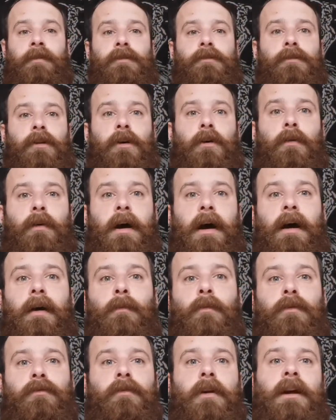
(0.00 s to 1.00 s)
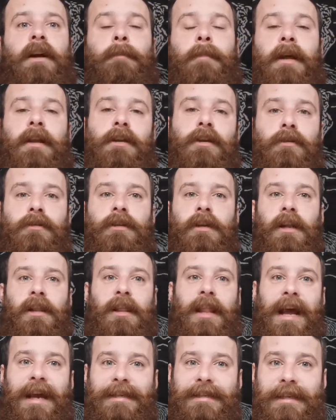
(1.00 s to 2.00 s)
So I would recommend using a
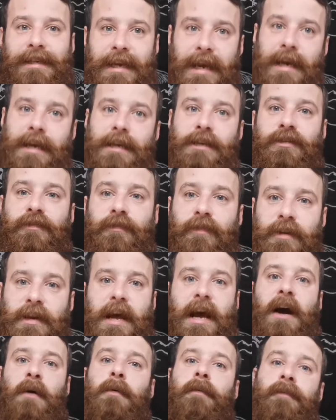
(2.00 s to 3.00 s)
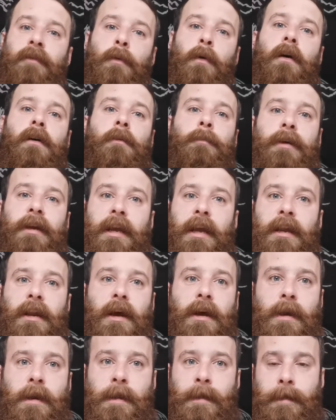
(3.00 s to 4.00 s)
lighter gauge for now if you are a
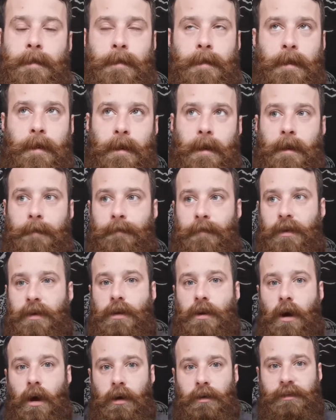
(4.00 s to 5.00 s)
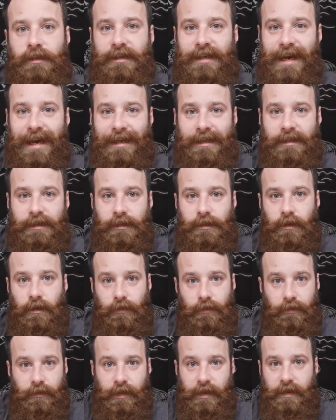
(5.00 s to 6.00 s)
beginner. They're not as taxing
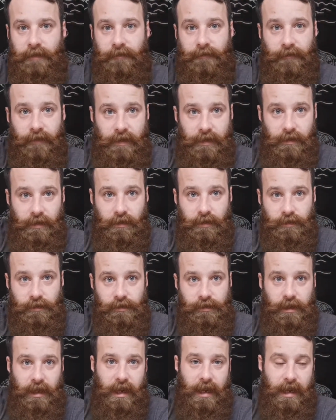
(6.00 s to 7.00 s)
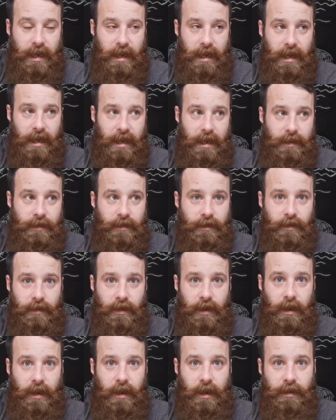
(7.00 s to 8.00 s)
on the fingers,
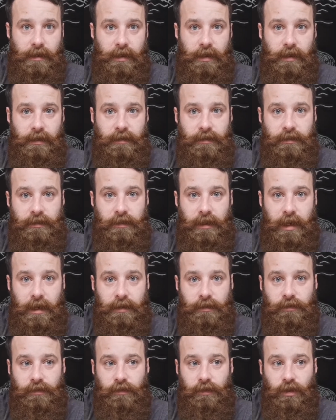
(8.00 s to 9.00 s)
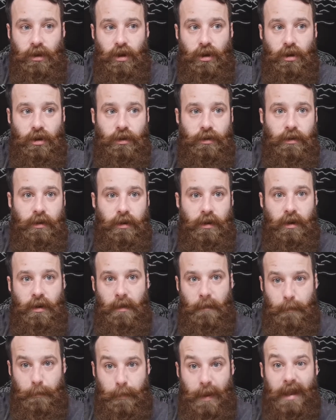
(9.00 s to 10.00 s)
and you can start to learn
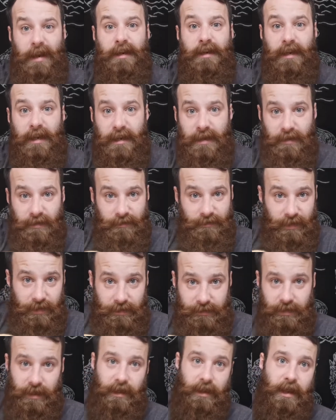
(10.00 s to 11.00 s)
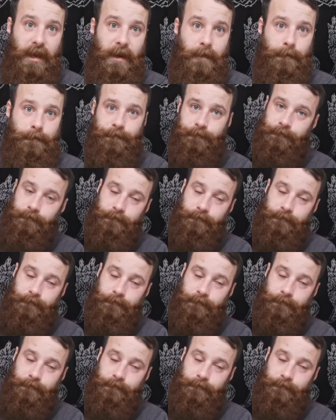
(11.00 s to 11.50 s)
bending and things like that.